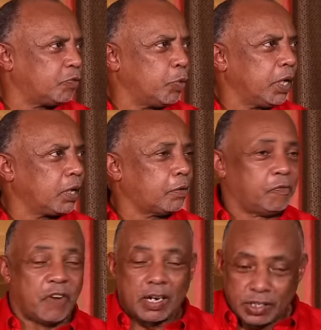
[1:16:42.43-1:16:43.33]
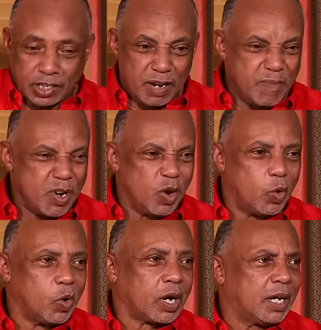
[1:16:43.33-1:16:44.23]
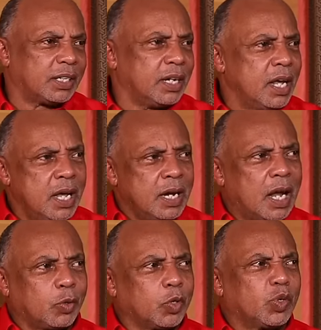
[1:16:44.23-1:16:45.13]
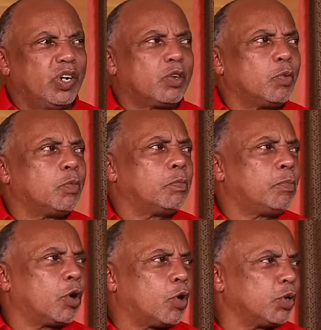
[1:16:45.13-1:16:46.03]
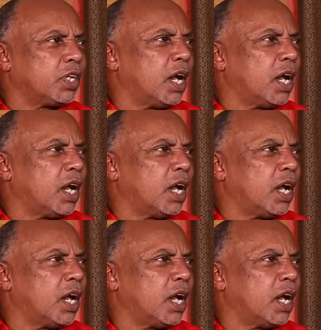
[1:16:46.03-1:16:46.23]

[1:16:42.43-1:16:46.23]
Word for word: Fui fans them now. Because that was going to break out